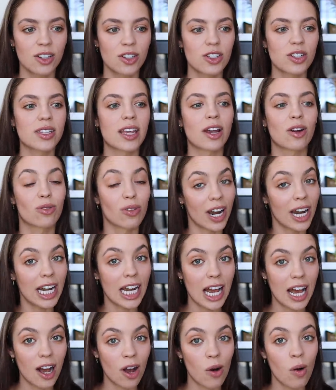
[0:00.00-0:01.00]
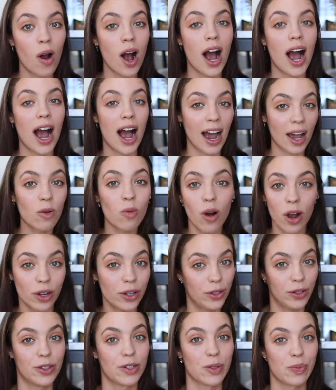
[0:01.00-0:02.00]
She's like, right now, I want
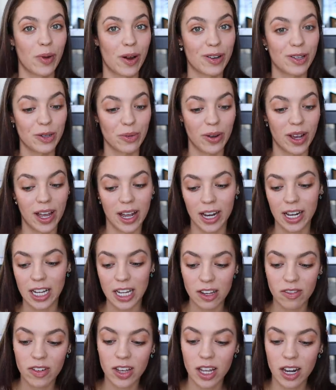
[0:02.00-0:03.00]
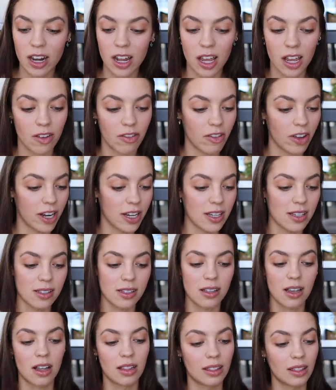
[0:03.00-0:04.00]
you to respond to it. Even if it
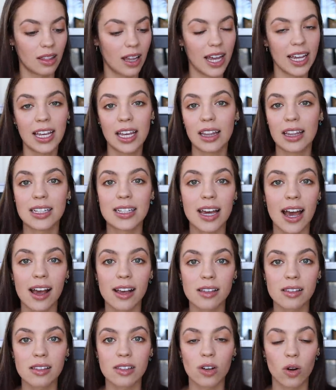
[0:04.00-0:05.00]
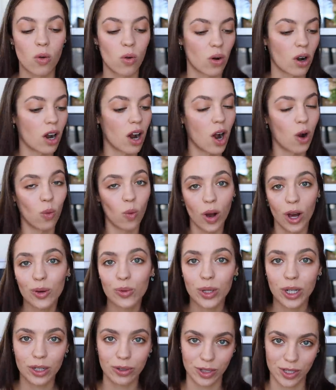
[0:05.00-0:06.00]
is liking the text or a one
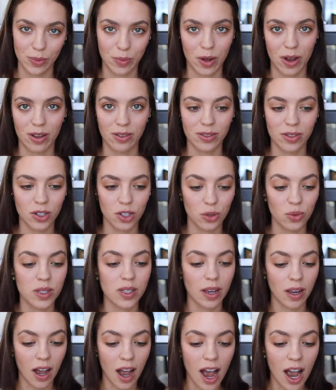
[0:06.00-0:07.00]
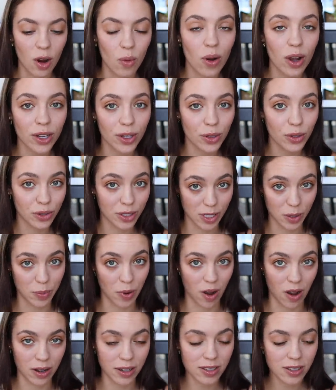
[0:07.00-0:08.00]
word response, she was like, I want you to
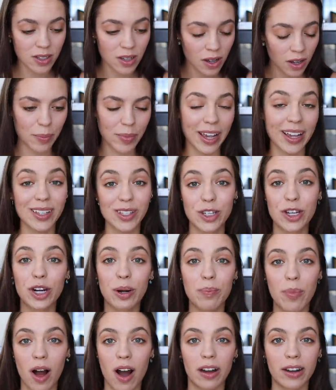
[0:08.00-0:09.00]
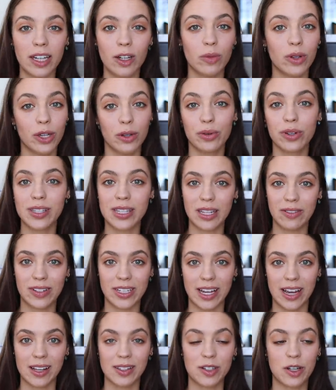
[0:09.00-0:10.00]
respond because your body, when you receive a
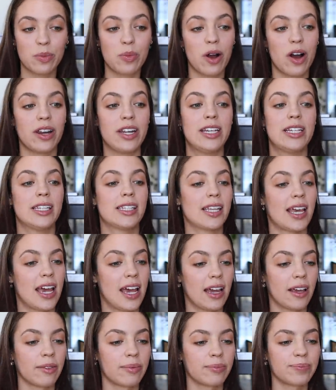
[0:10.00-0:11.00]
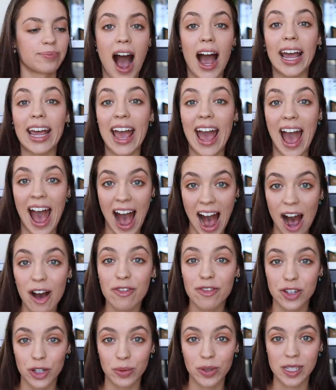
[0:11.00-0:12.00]
text, your body is saying, I
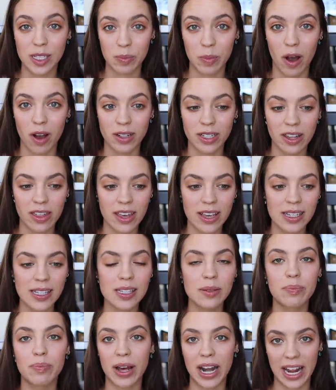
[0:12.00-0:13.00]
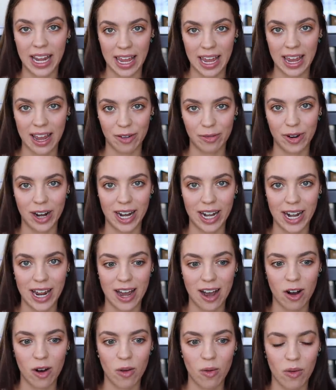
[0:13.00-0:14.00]
have to respond to this, but I can't right
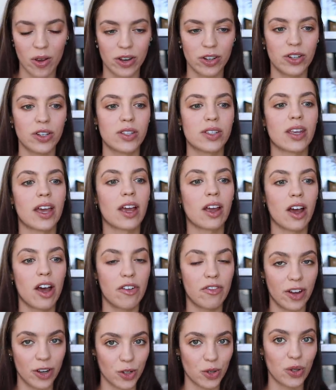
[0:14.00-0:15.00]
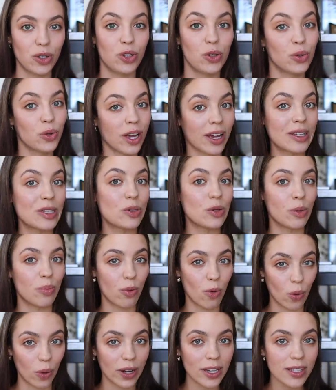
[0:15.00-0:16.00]
now. And she's like, eventually you'll get to a
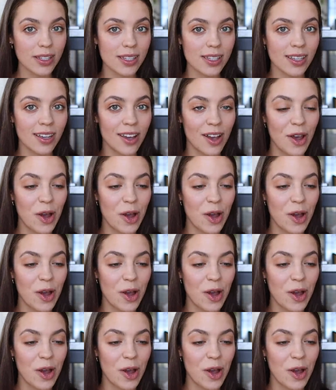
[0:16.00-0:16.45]
point